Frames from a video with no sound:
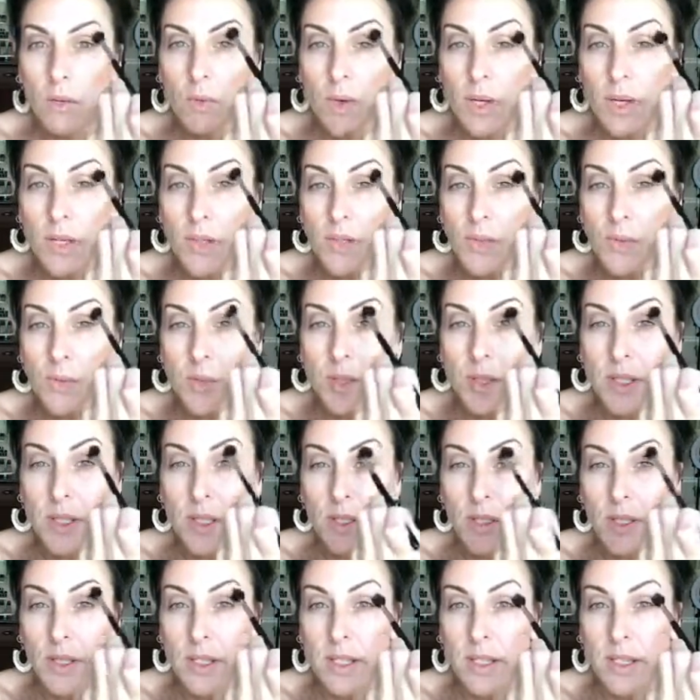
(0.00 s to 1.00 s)
what it's really
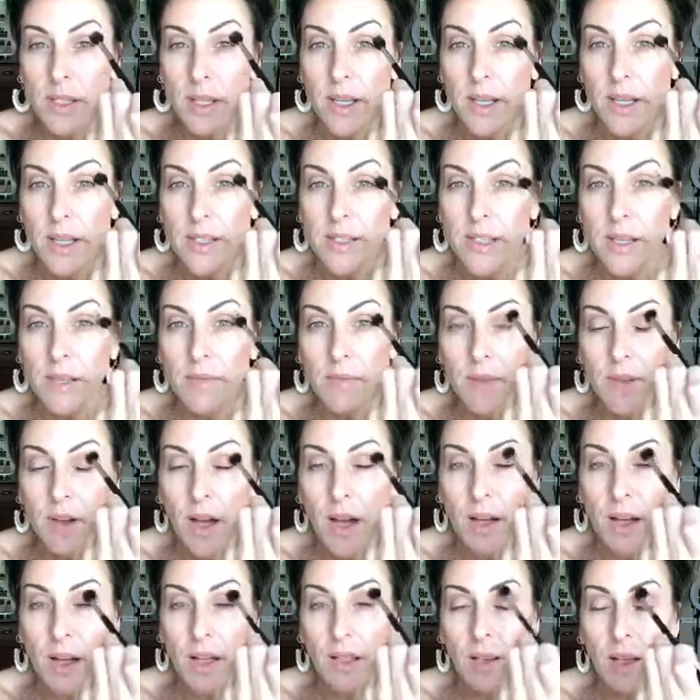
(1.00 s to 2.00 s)
looking like because I've
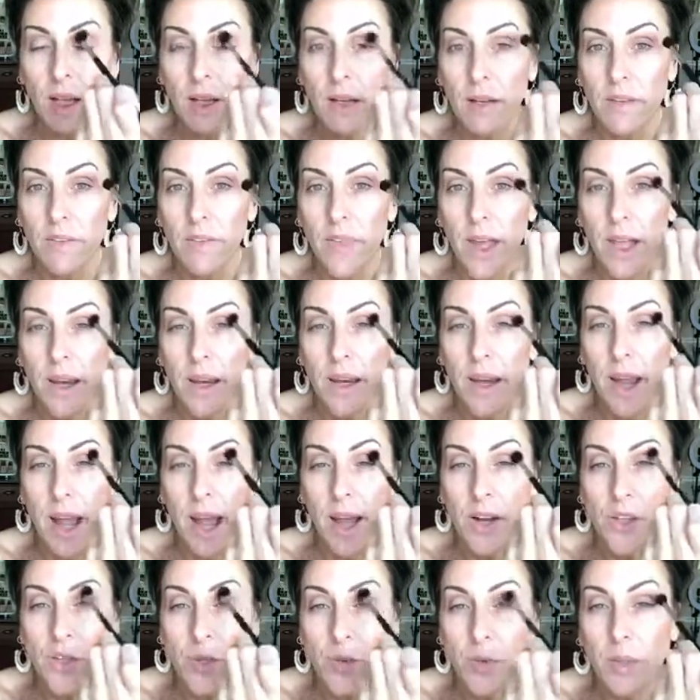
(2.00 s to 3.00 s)
got a lot of that
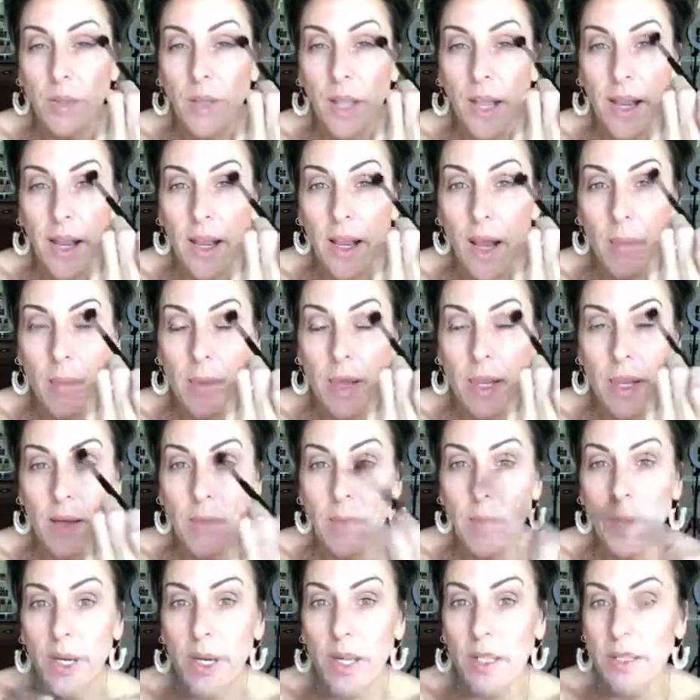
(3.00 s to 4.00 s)
natural light coming
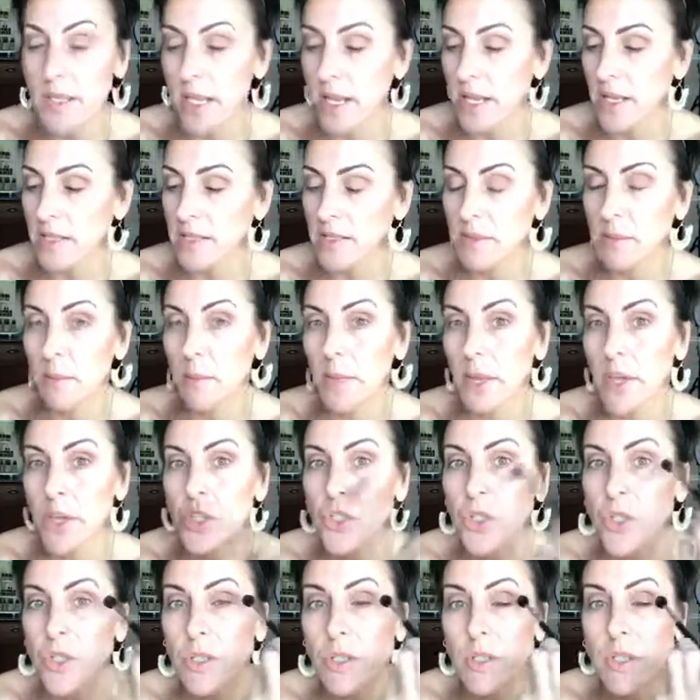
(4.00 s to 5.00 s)
in, but I'll take some
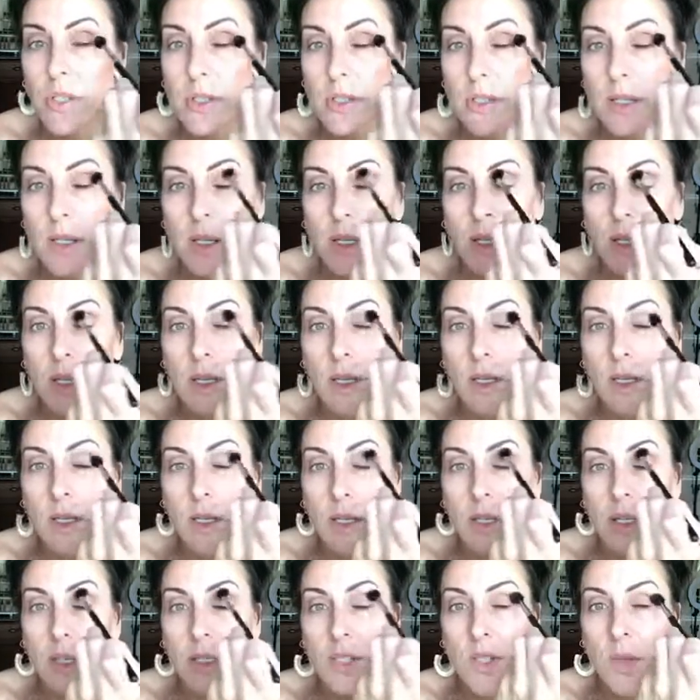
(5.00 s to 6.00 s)
pictures.
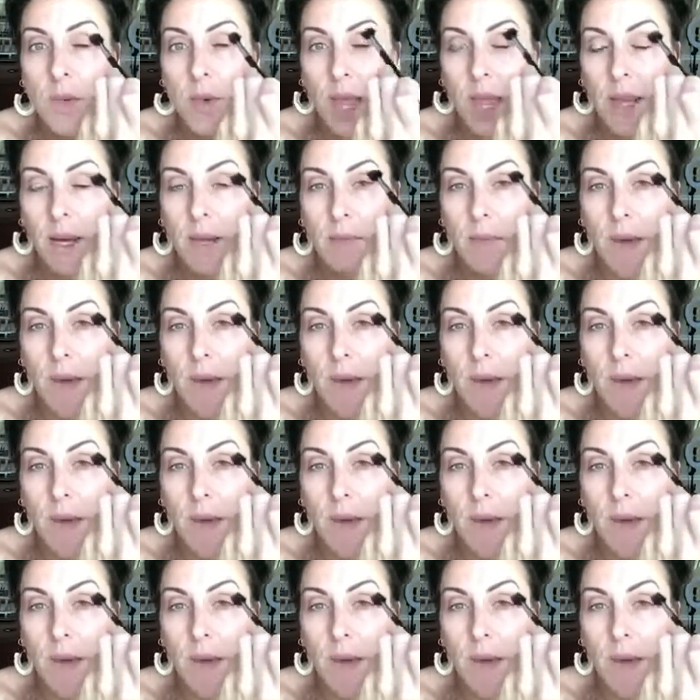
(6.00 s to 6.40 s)
So again,